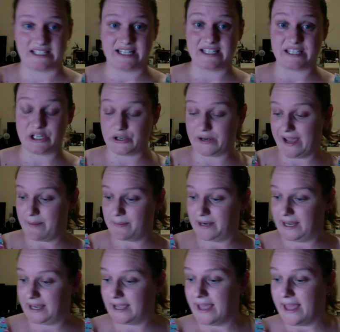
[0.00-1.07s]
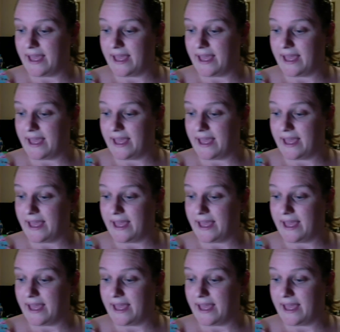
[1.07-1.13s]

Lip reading: It's not happening.